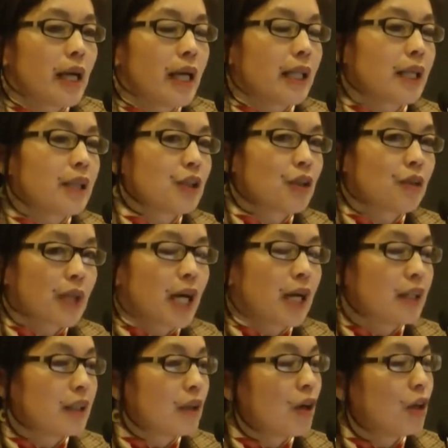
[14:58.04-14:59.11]
And I know
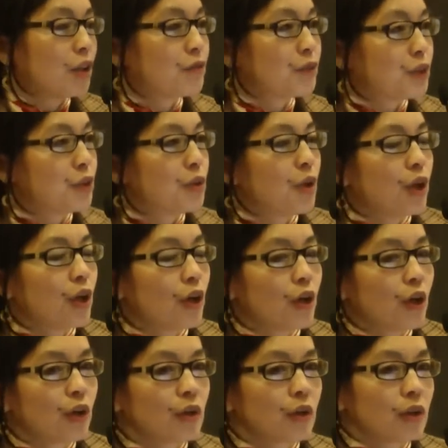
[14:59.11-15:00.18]
not all of you
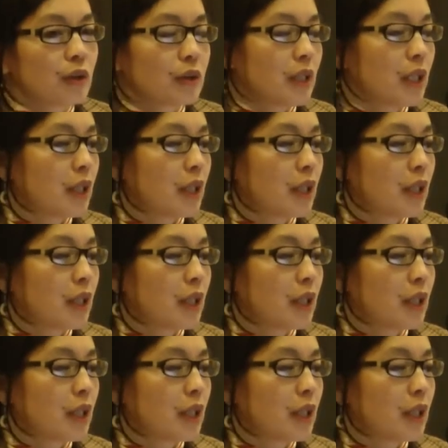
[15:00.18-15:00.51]
are